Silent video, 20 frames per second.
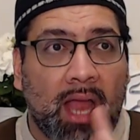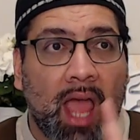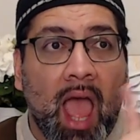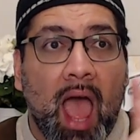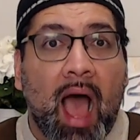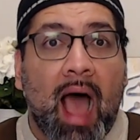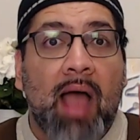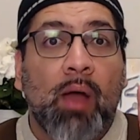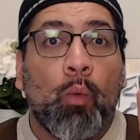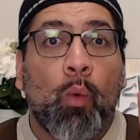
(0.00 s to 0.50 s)

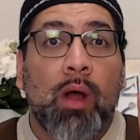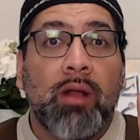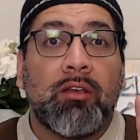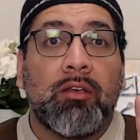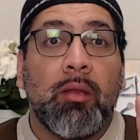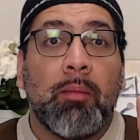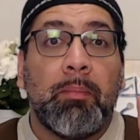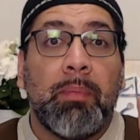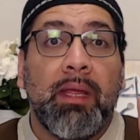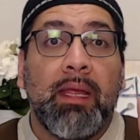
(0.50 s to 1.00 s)
I want to
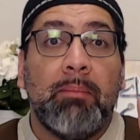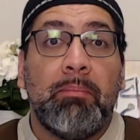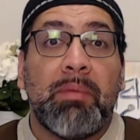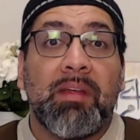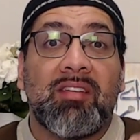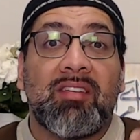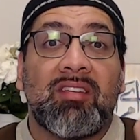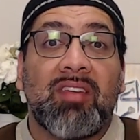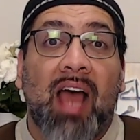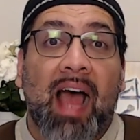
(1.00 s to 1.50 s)
be
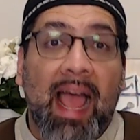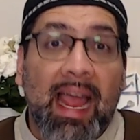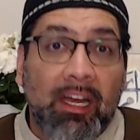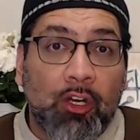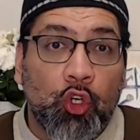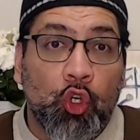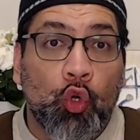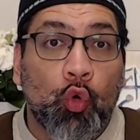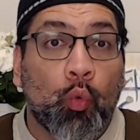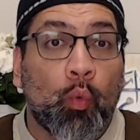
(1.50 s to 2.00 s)
beside
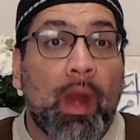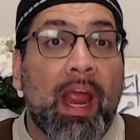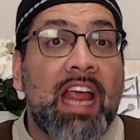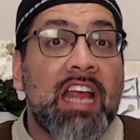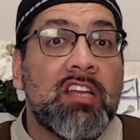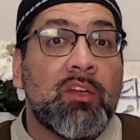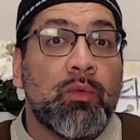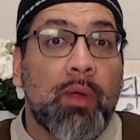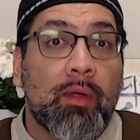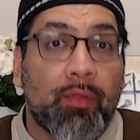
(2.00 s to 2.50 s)
you, raised
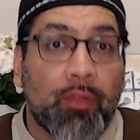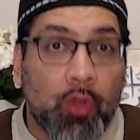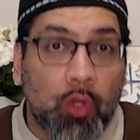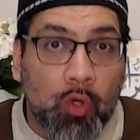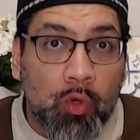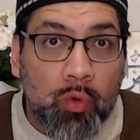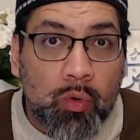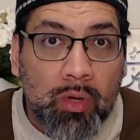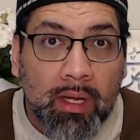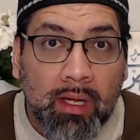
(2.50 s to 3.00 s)
with
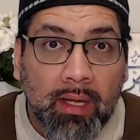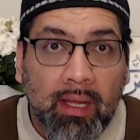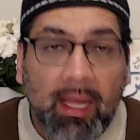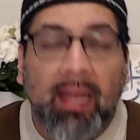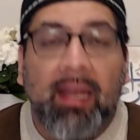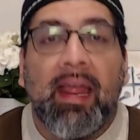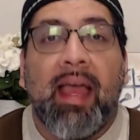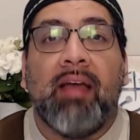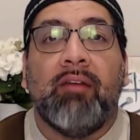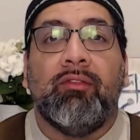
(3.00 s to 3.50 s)
you in
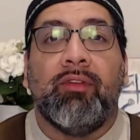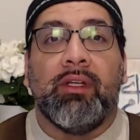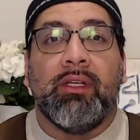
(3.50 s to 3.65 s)
heaven.